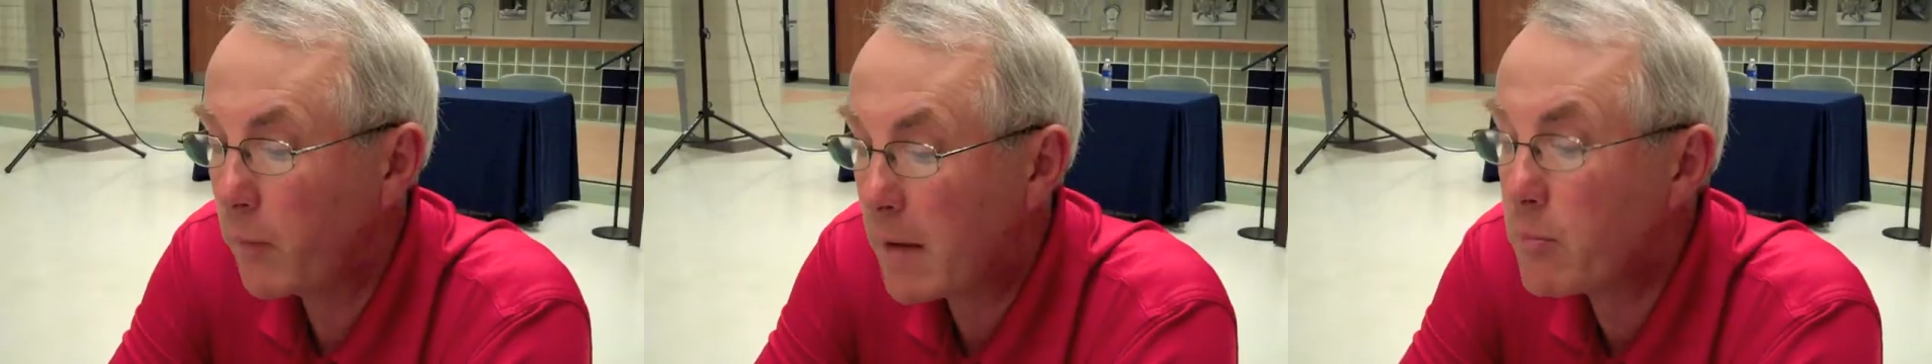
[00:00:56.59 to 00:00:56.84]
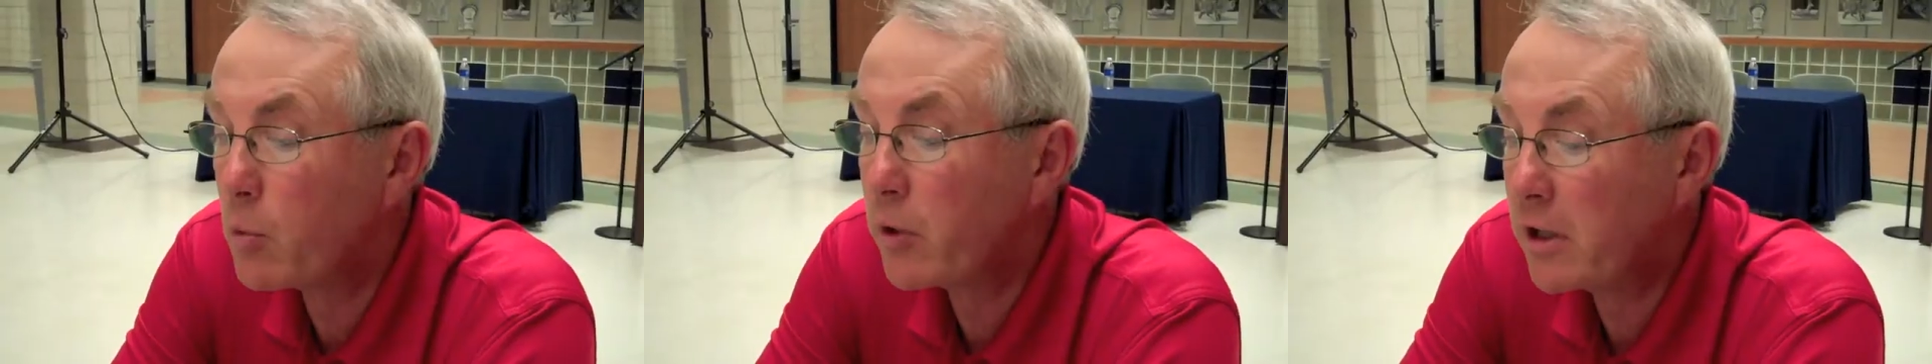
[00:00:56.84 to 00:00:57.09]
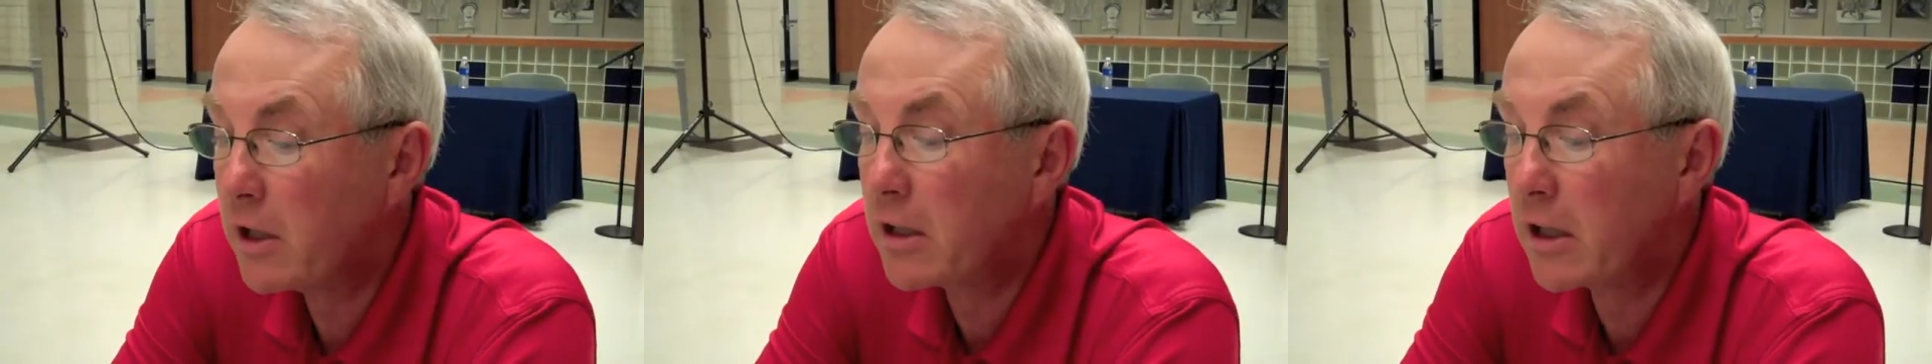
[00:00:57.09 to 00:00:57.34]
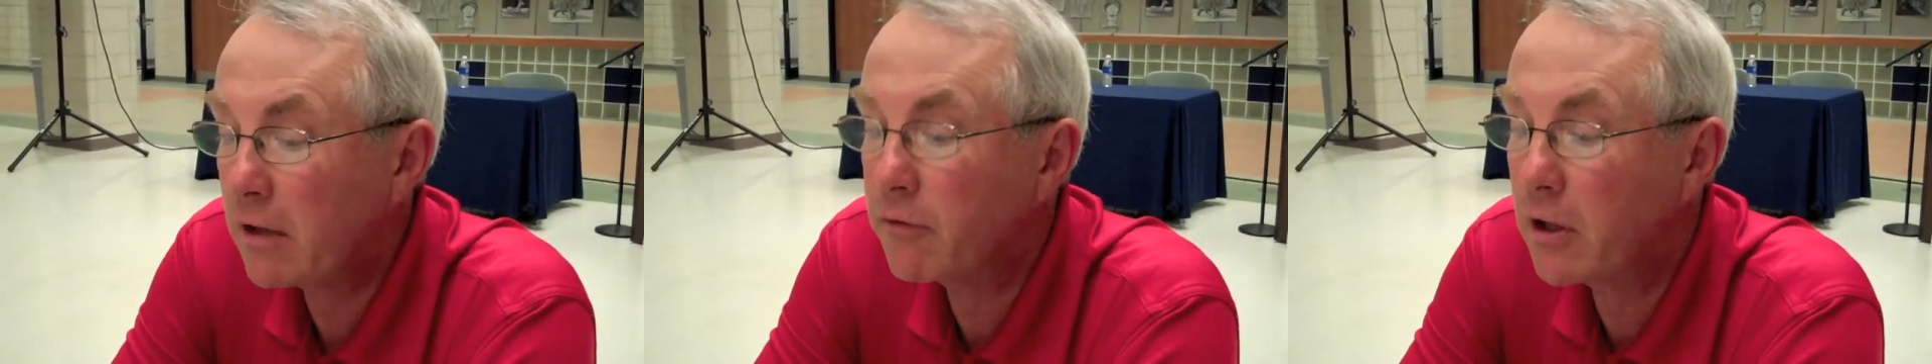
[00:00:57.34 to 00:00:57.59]
maybe we need
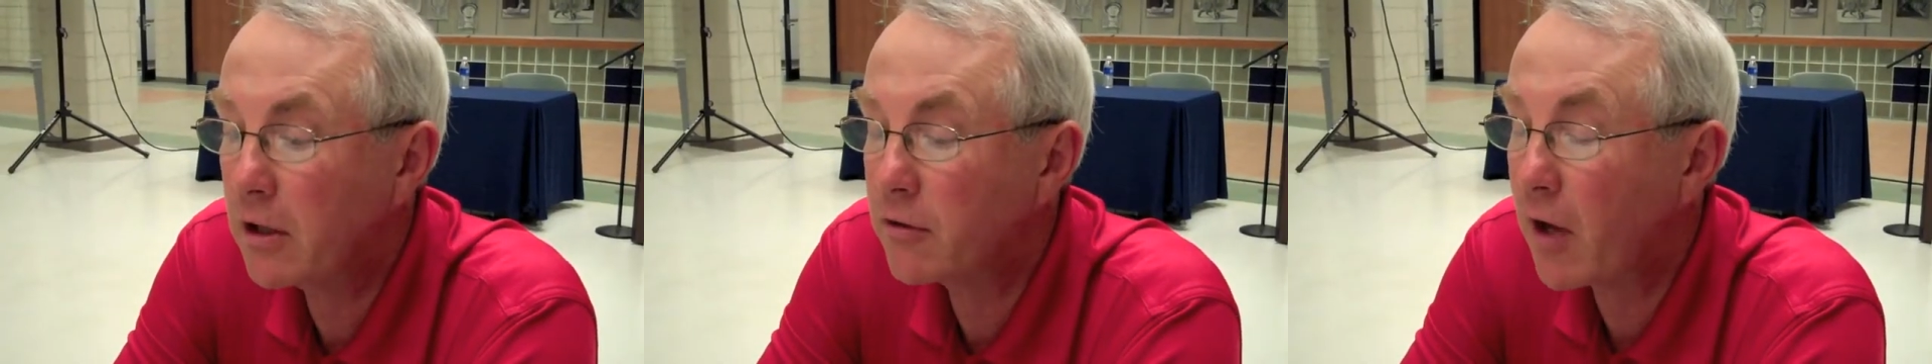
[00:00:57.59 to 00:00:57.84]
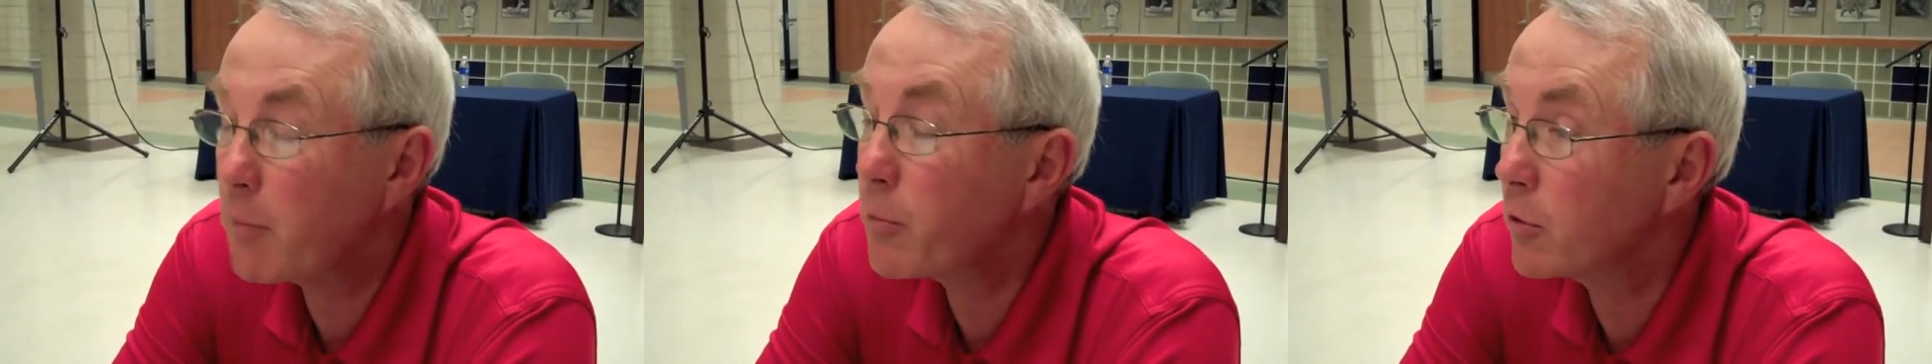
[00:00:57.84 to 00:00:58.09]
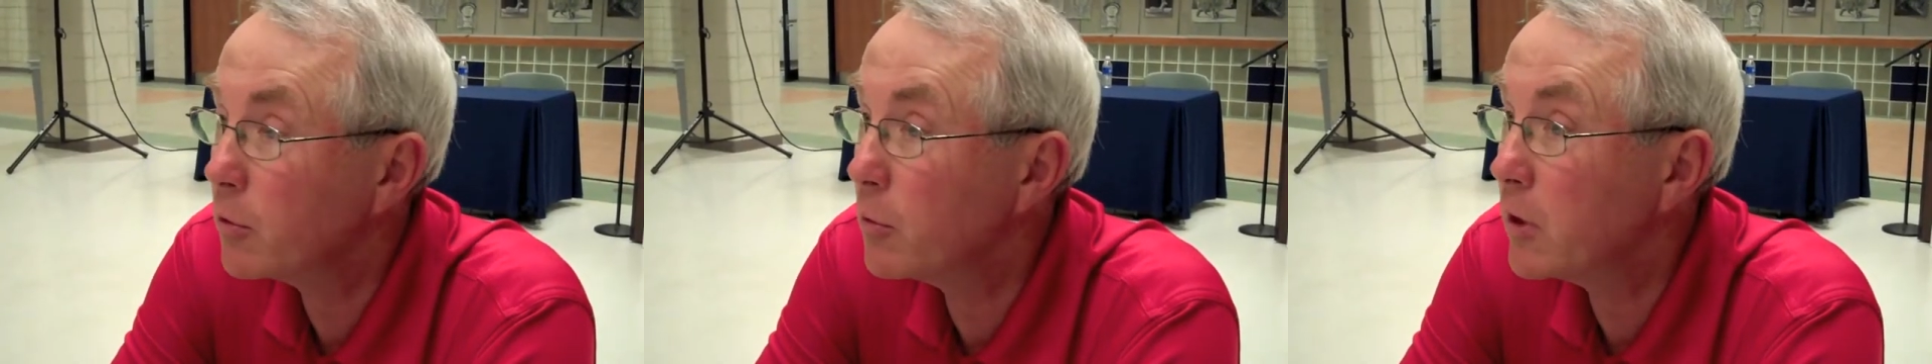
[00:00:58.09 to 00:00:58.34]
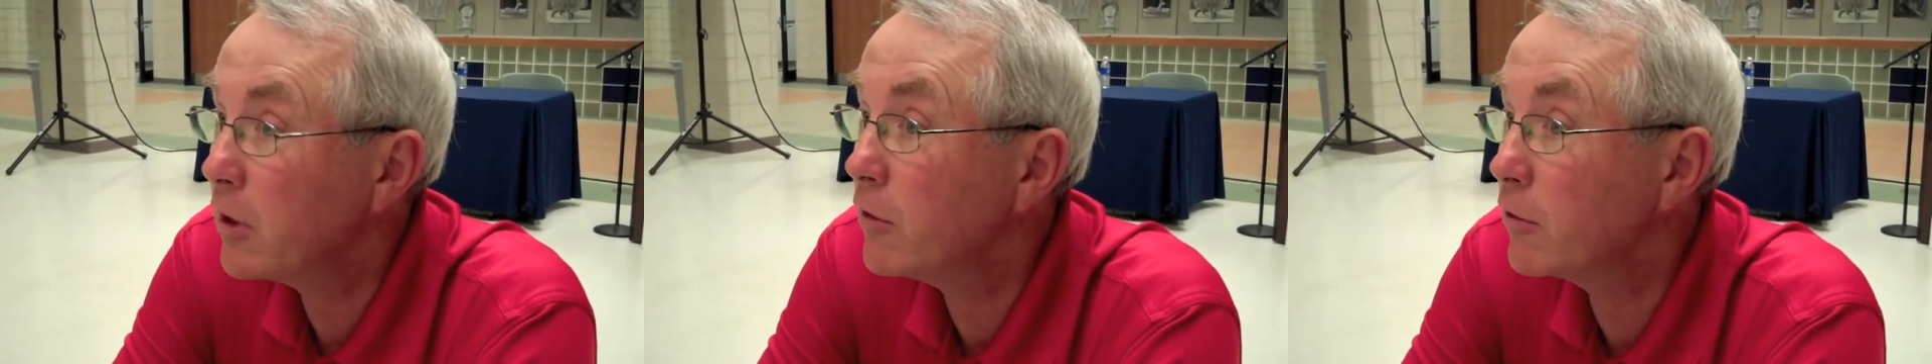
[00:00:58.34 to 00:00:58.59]
to give kids
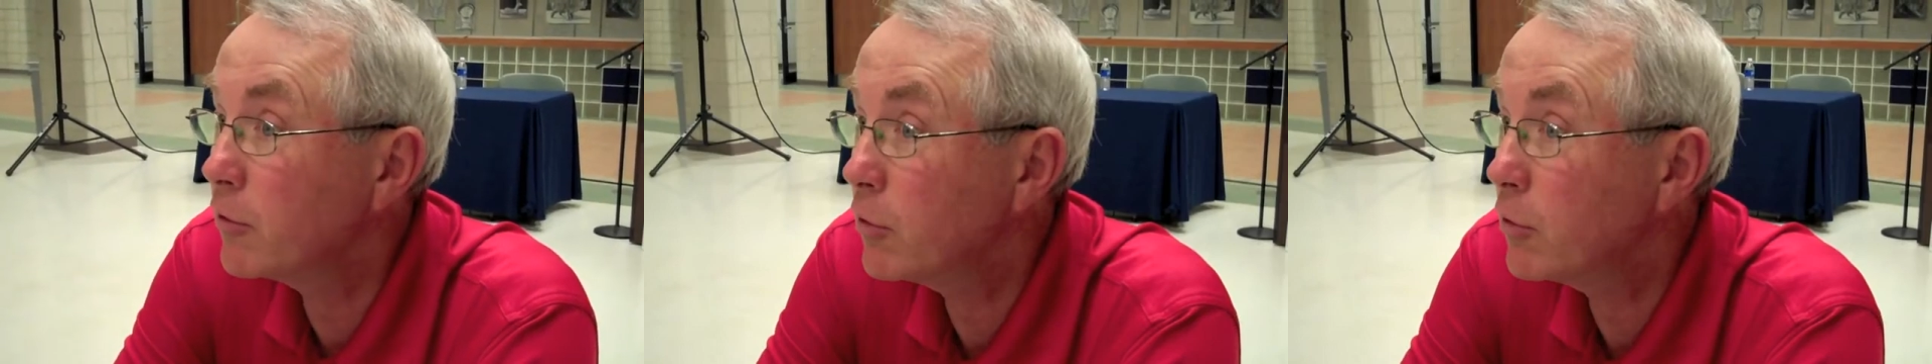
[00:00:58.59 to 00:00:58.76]
opportunities